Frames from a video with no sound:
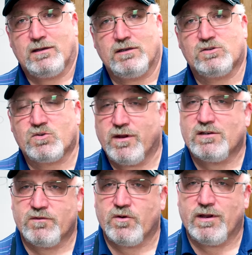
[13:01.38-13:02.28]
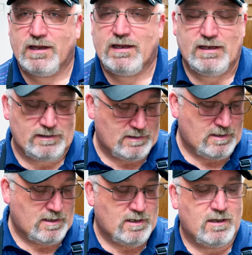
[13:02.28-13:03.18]
it's transferring heat.
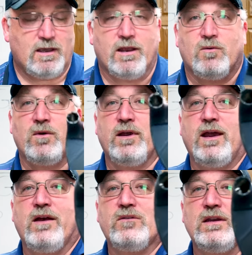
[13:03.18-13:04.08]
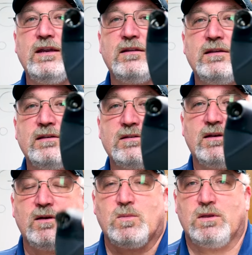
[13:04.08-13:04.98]
I don't want to have to heat this
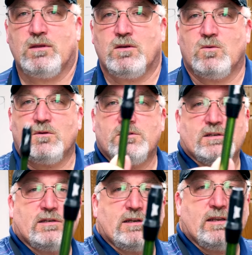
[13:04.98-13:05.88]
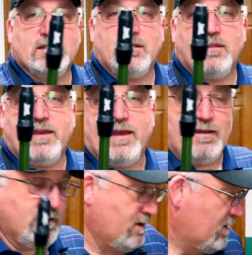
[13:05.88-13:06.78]
up in order just to get to
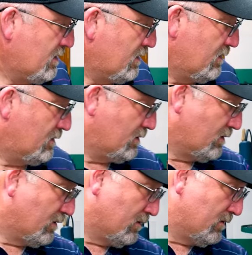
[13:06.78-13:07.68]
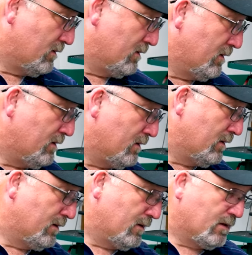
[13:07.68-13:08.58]
that. So
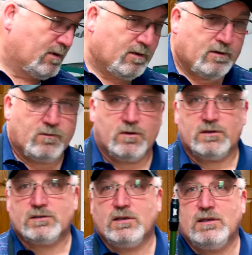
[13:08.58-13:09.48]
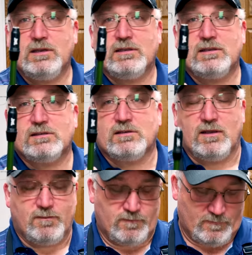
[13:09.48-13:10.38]
we're just going to heat this
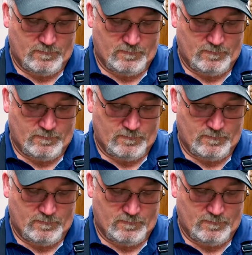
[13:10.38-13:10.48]
up.